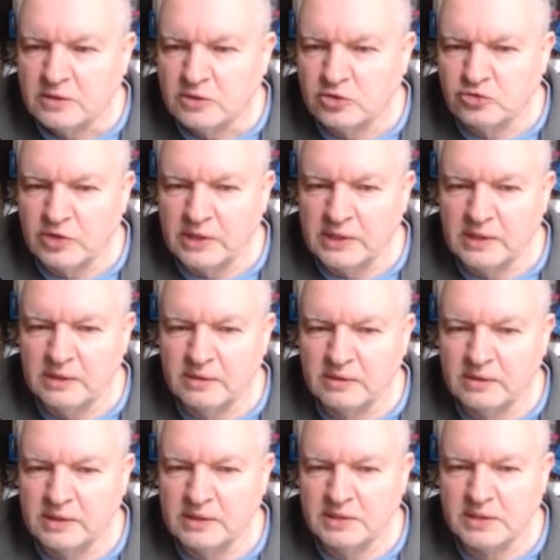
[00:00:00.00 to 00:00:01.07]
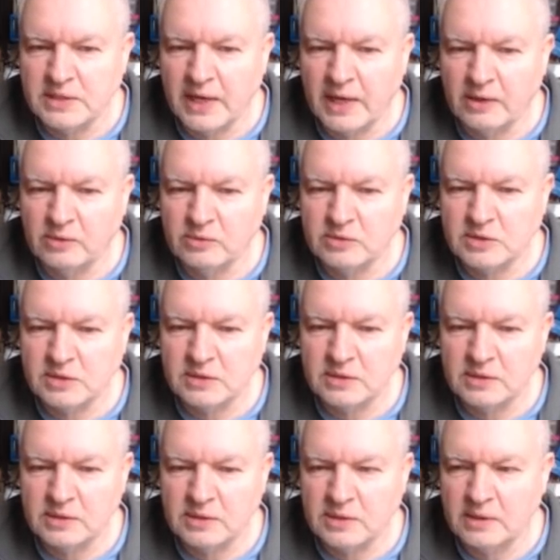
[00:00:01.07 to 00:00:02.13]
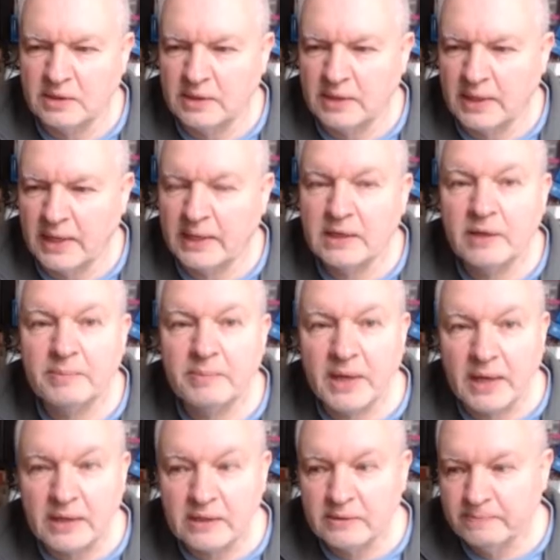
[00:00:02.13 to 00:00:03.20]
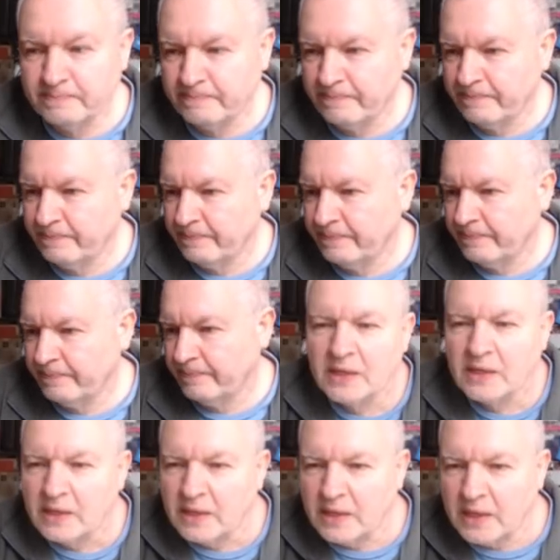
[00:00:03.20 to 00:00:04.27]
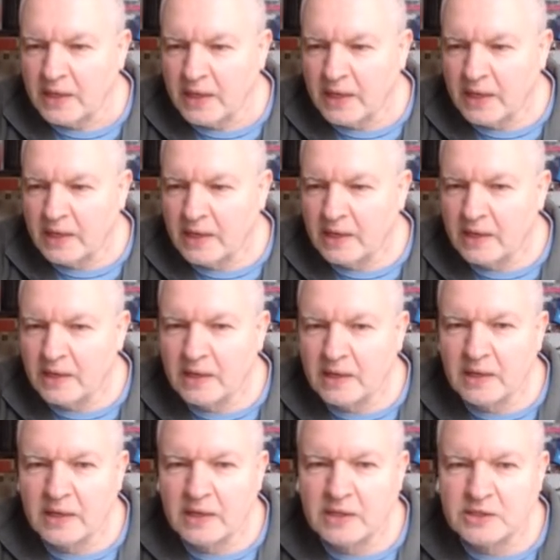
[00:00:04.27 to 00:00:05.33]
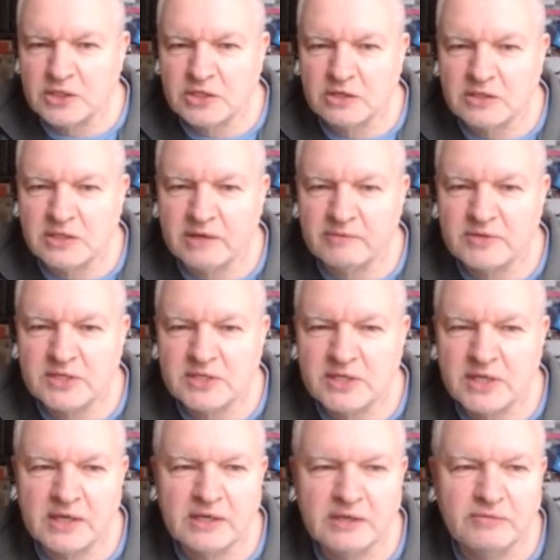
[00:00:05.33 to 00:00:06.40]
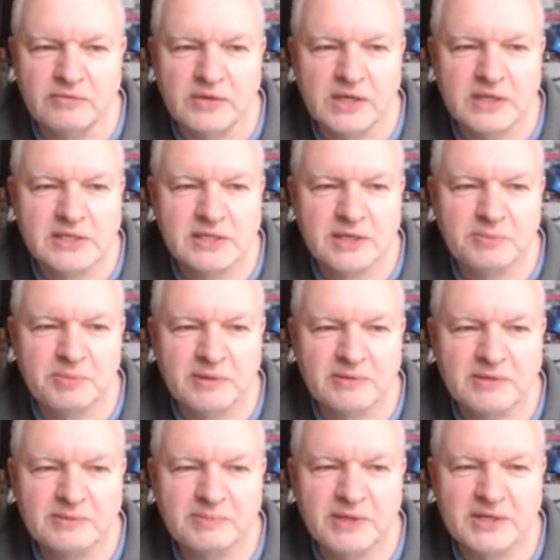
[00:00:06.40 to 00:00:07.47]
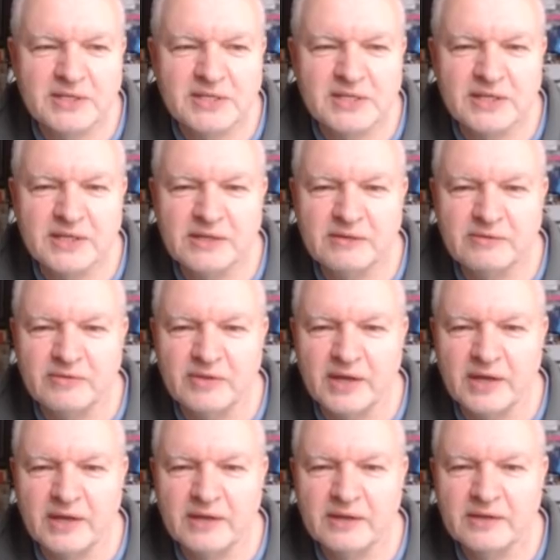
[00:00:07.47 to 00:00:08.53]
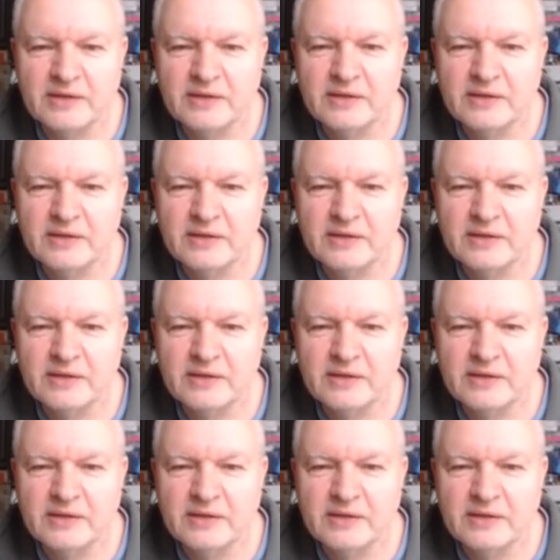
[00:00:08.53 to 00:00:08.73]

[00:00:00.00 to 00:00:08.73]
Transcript: straightening things out and come back. I just noticed I haven't saved this, so perhaps I'd better save that.